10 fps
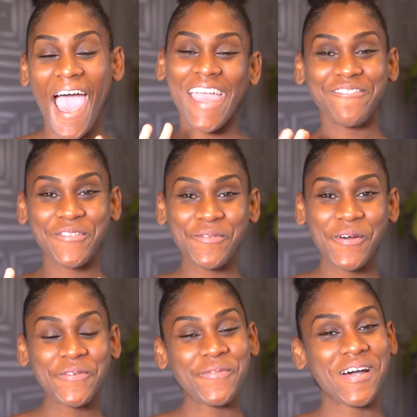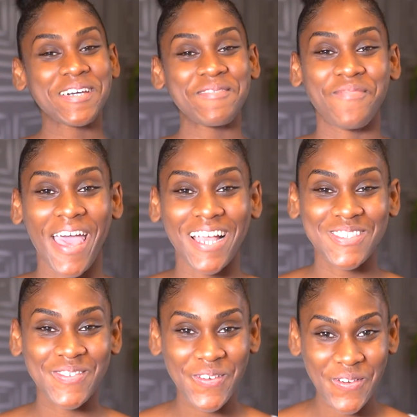Hi everyone, welcome back
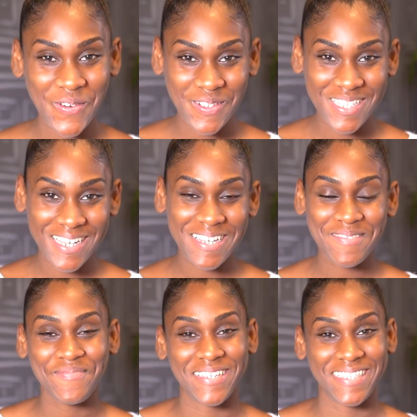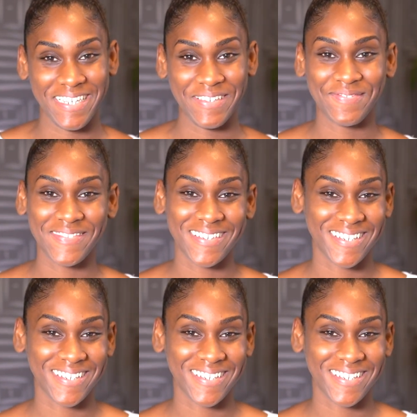to Old Belief.